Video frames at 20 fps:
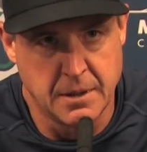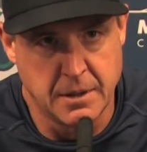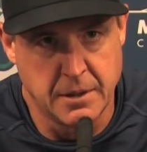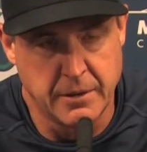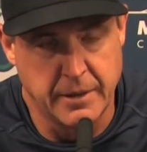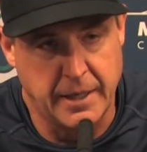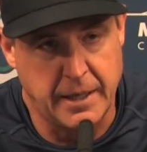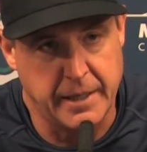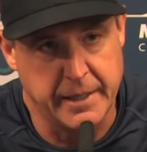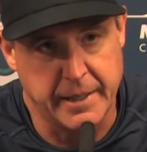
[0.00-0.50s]

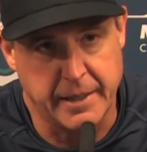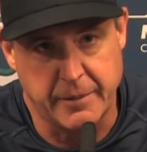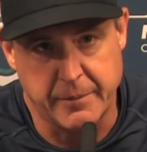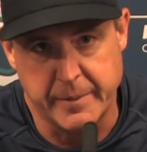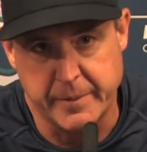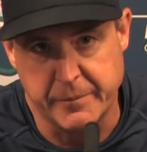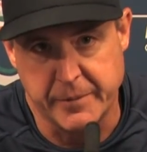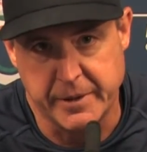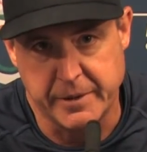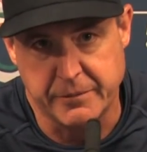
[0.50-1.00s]
Well, yeah, I
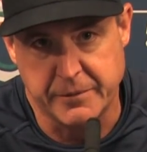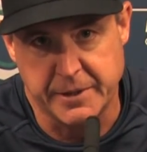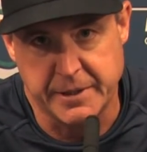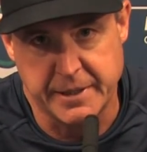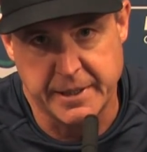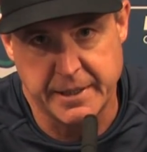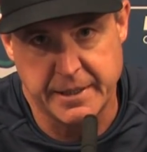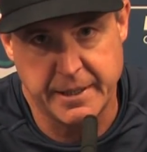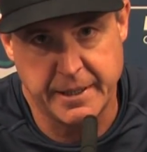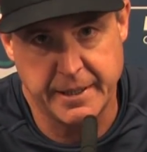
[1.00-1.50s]
mean, we
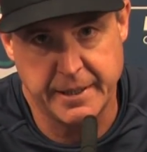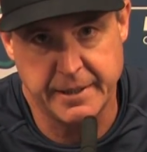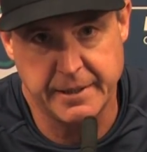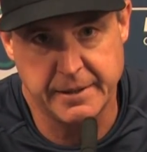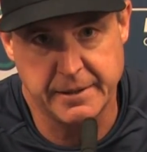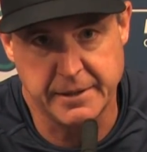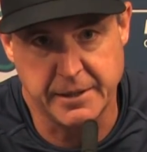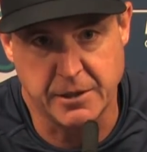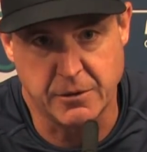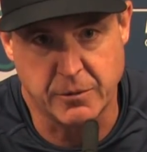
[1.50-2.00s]
did,
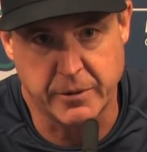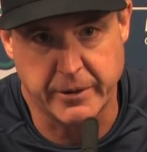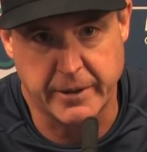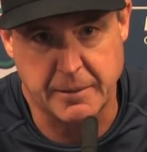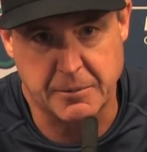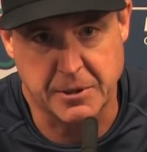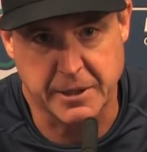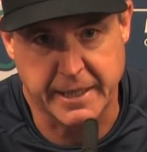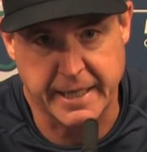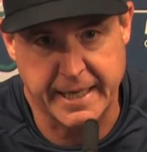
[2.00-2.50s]
you know, we were
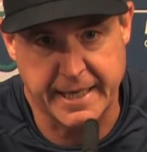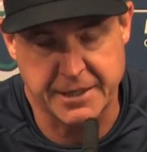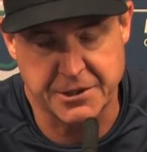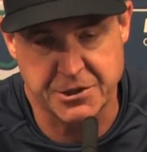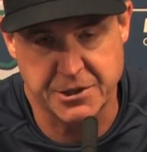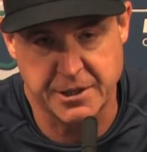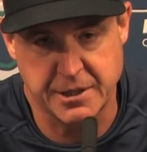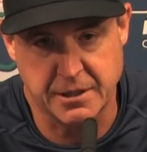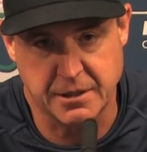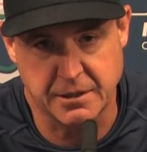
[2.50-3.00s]
able to
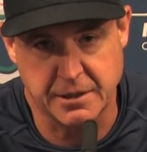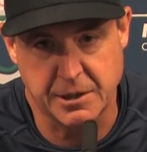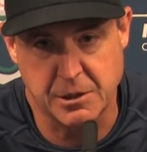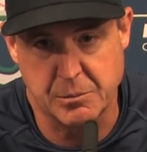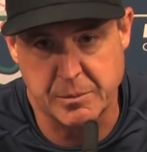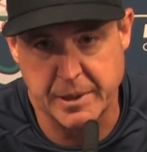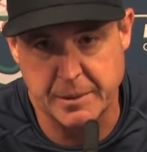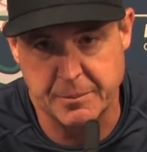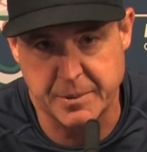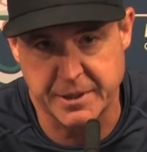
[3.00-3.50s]
cash in a little
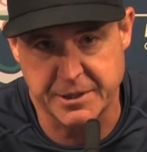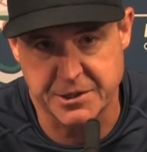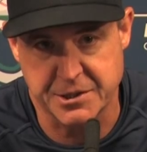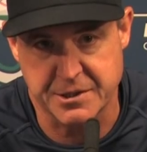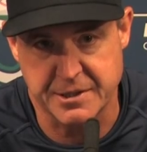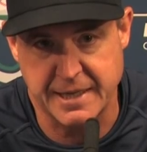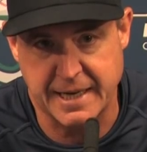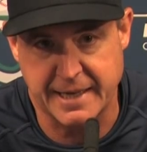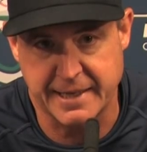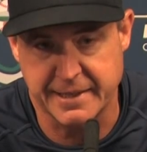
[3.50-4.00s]
bit, but
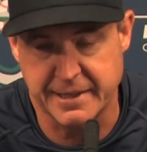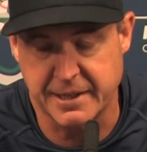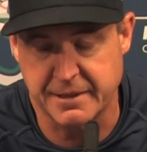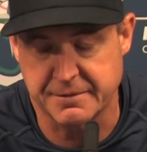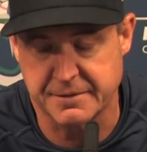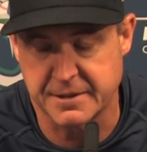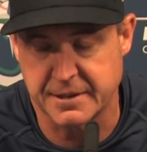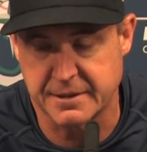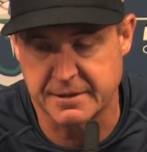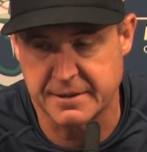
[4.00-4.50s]
just not
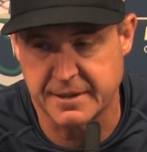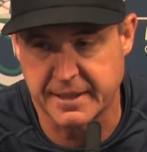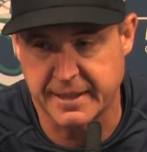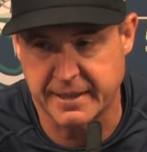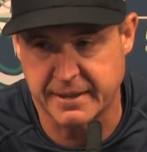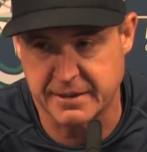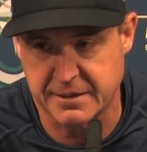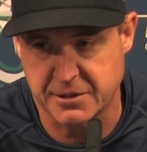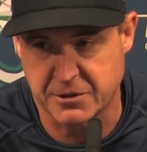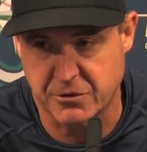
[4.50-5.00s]
enough to
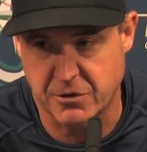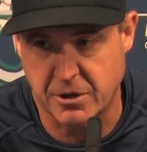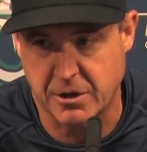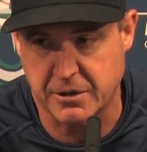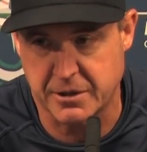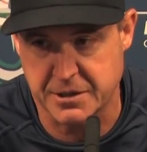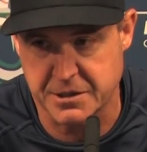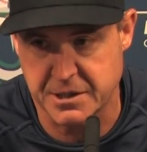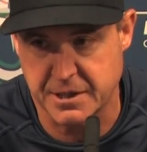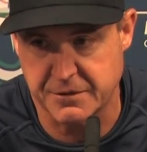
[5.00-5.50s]

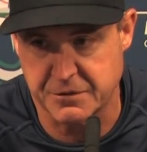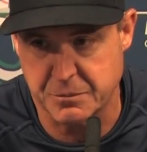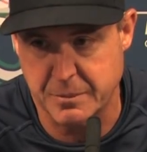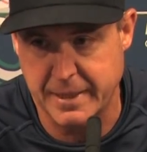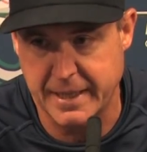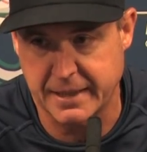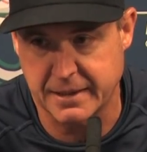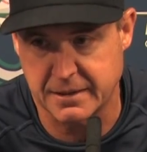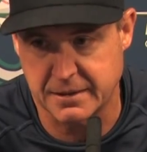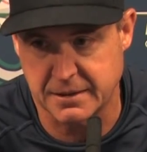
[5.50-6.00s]
crawl ourselves
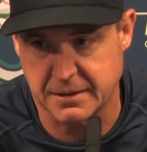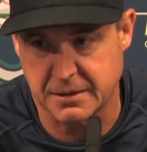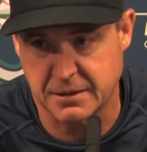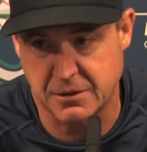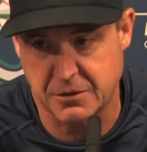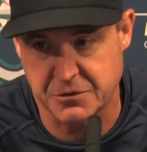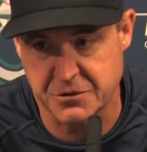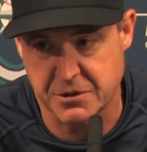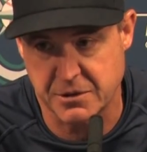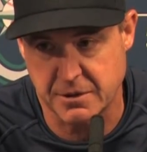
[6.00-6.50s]
back
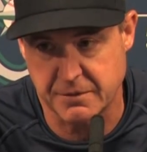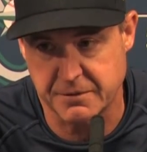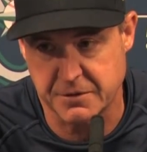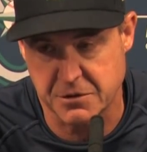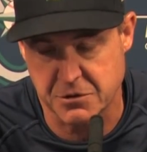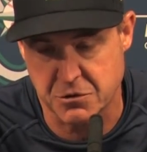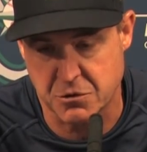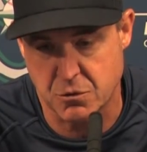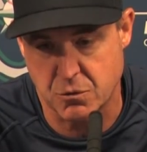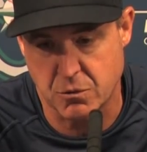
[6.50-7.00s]
close enough in
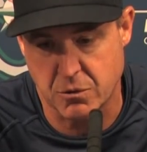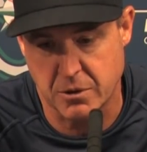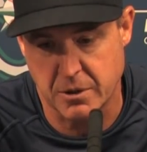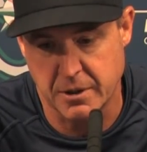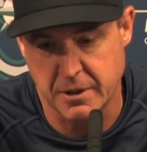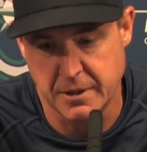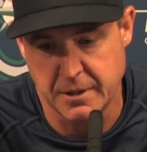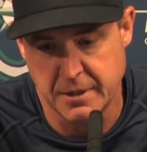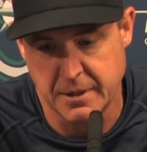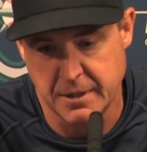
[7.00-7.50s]
the score.
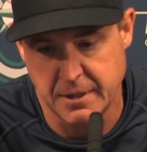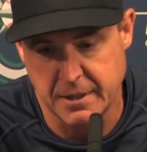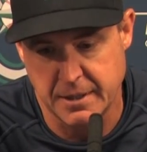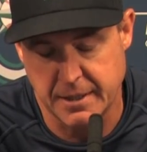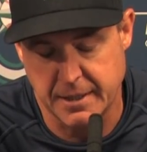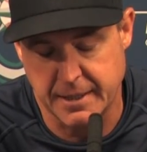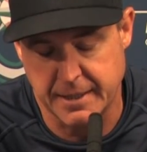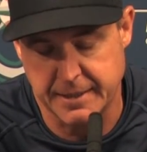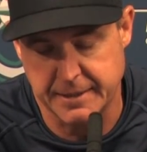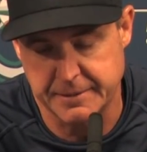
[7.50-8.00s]

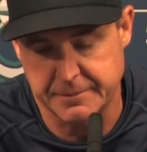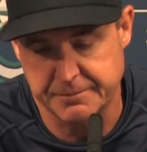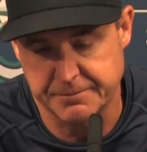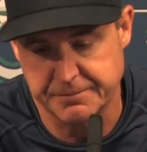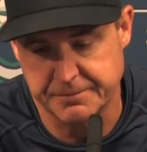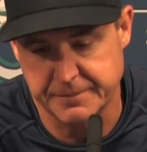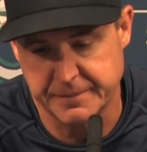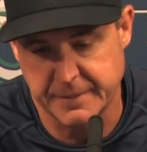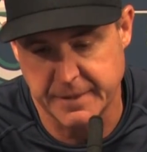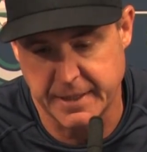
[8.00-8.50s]

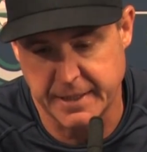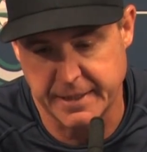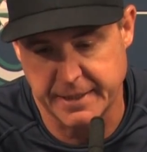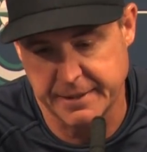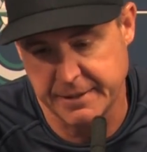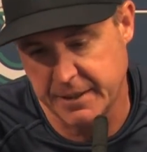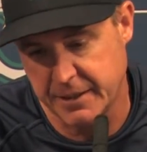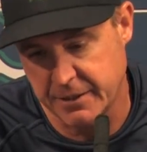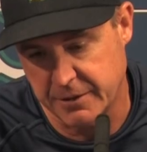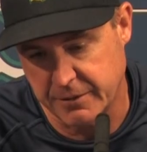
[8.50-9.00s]

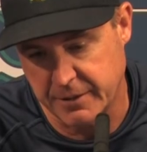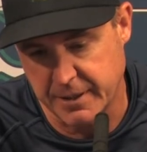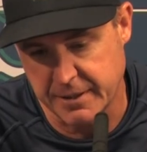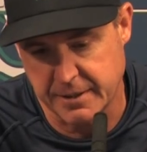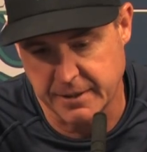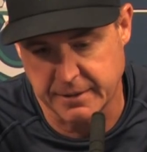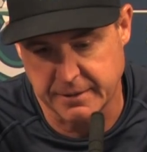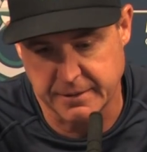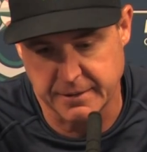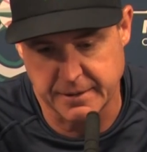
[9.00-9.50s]
And, you know, I
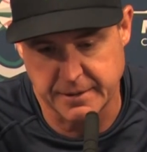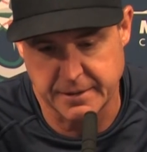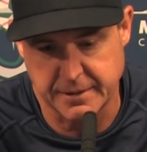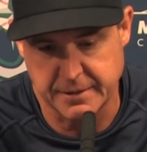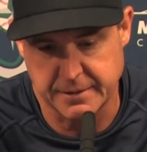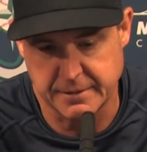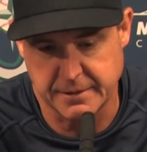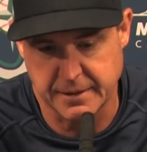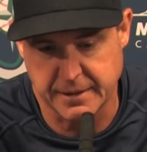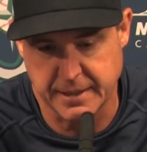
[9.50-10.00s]
think,
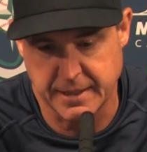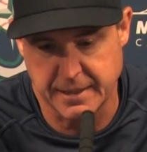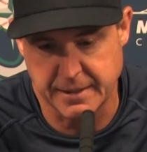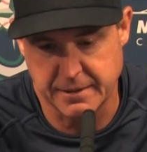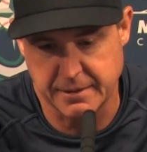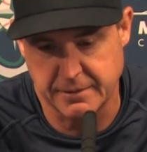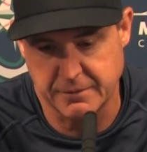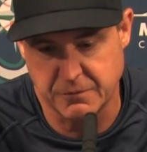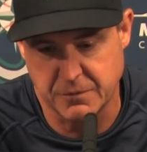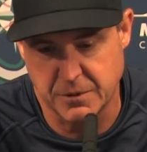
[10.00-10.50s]

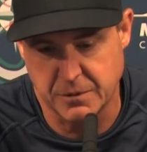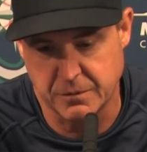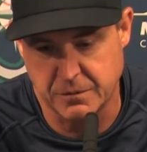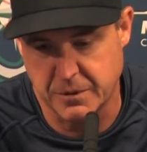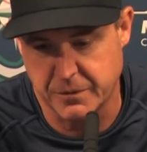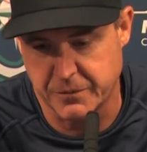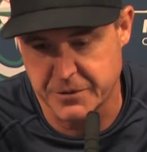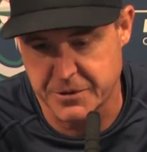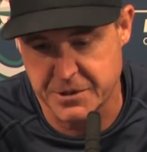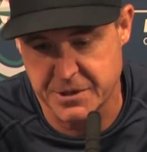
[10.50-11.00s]
again, what
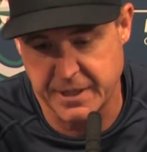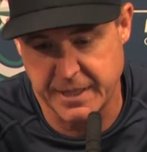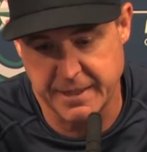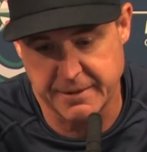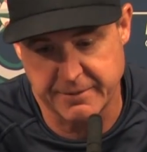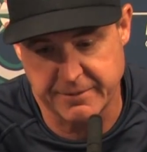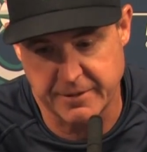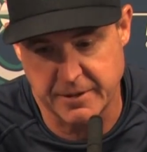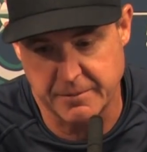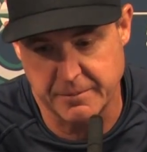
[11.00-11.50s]
we're
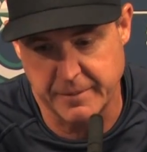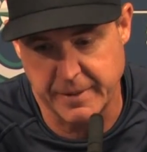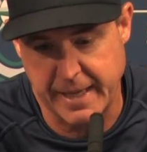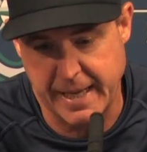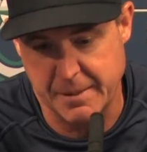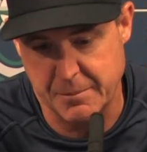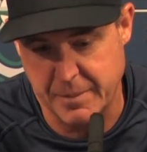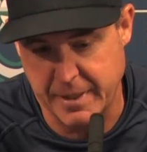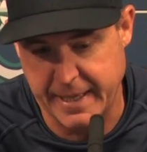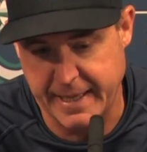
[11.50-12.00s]
seeing from
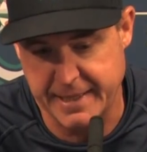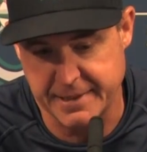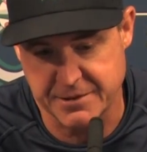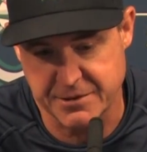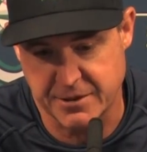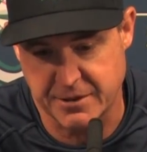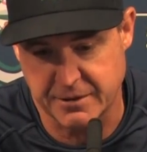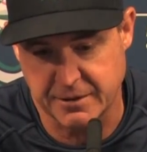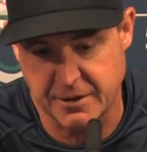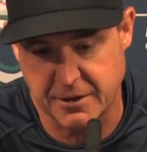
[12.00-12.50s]
at-bats
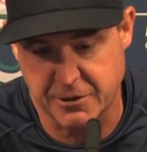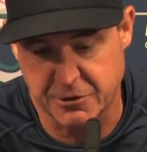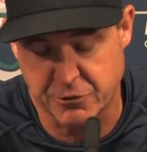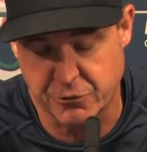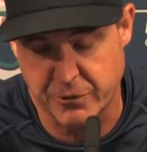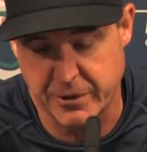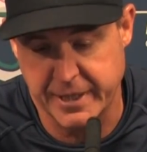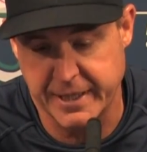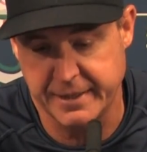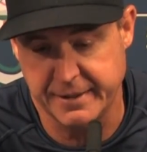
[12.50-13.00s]
are
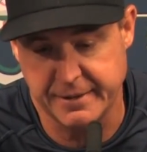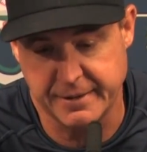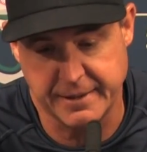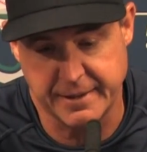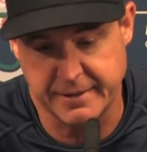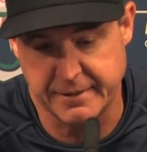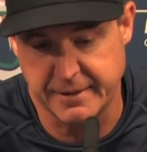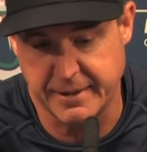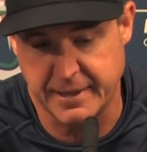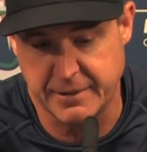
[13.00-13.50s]
great,
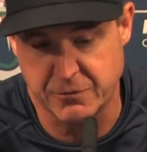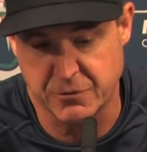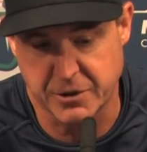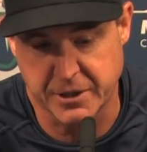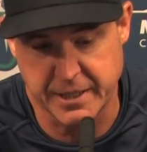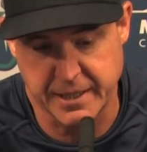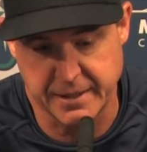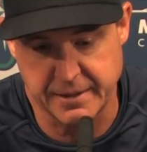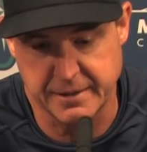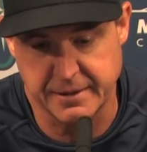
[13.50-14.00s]
and we're
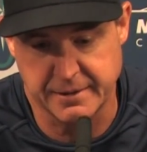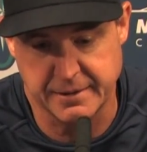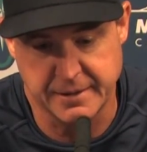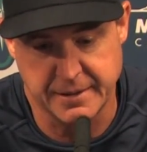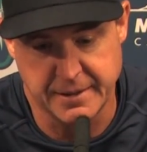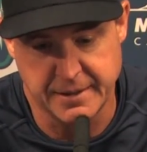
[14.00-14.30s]
getting